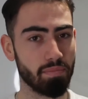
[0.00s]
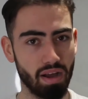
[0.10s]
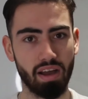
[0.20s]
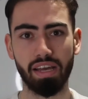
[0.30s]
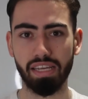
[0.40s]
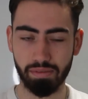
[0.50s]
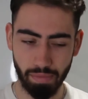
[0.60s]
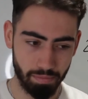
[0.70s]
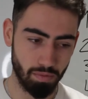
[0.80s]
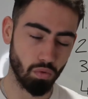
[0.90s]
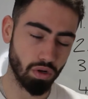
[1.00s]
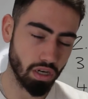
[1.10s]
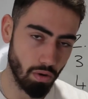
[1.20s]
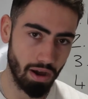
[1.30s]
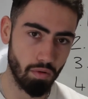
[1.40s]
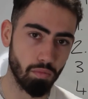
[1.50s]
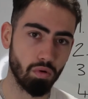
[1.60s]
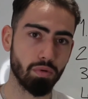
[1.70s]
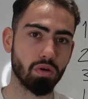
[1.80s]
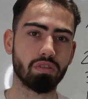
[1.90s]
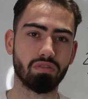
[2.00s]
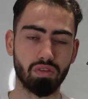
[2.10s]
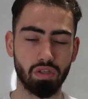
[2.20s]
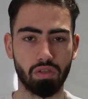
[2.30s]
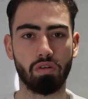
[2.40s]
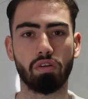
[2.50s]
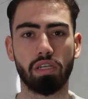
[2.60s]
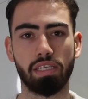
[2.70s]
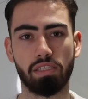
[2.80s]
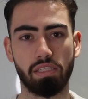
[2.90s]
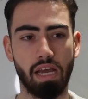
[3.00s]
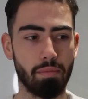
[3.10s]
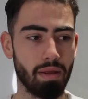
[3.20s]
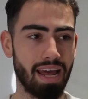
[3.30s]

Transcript: but it's made me want to go out more because I've got the dog and it's um,